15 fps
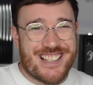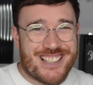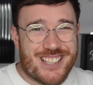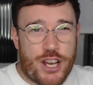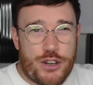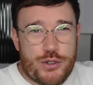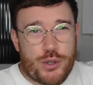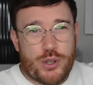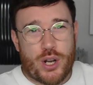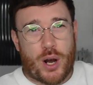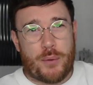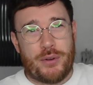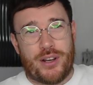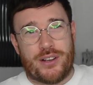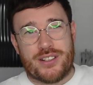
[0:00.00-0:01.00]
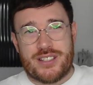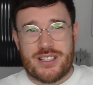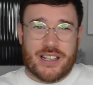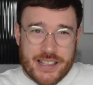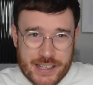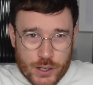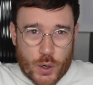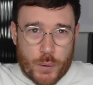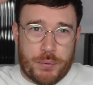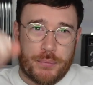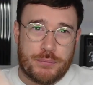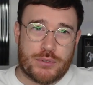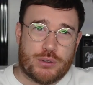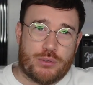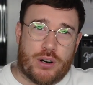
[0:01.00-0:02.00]
your social commerce, sling it up
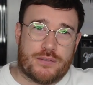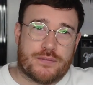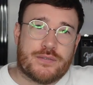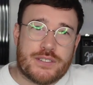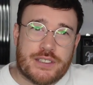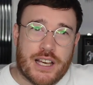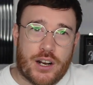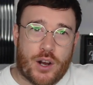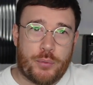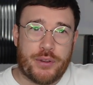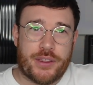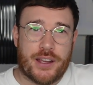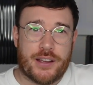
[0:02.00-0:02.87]
and go on, get on with